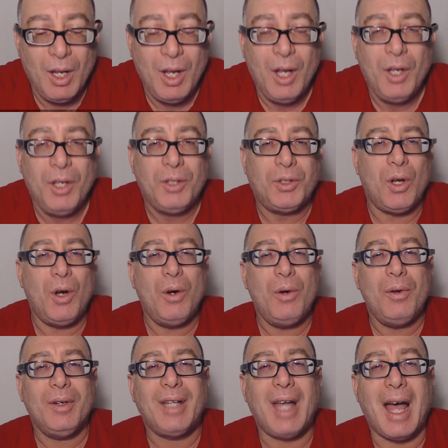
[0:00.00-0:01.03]

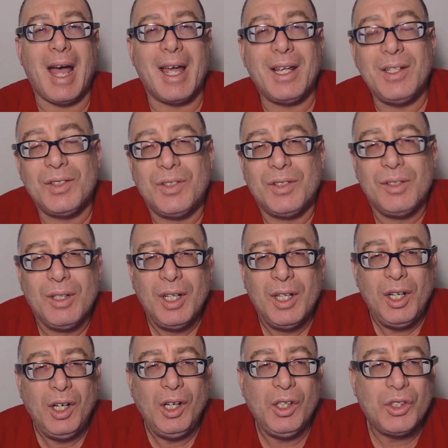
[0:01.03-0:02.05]
so guys,
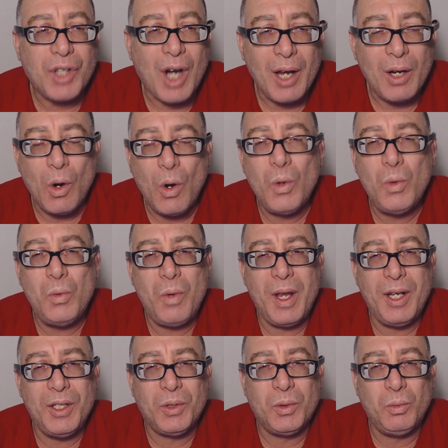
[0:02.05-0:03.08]
you try
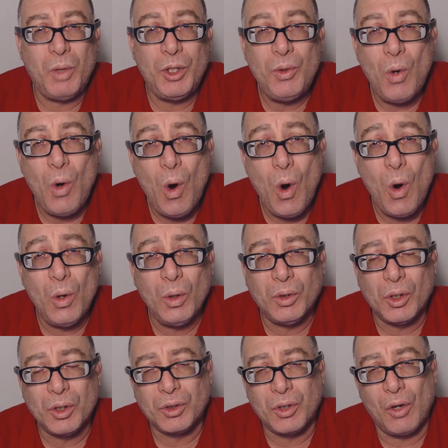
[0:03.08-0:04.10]
always, when you hold
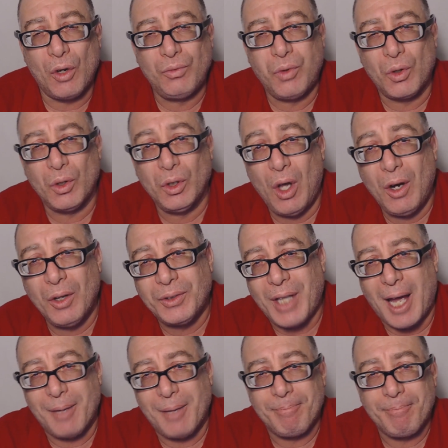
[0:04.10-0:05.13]
a stock for a long
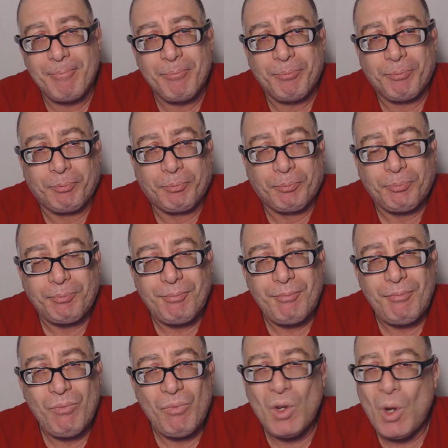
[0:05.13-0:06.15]
time,
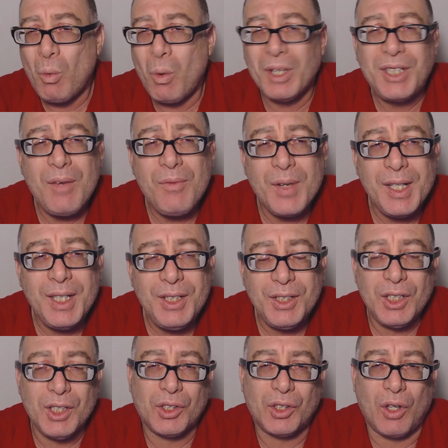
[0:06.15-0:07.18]
whatever is
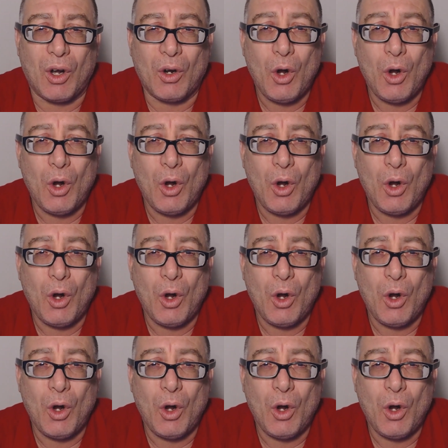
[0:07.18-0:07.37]
this stock,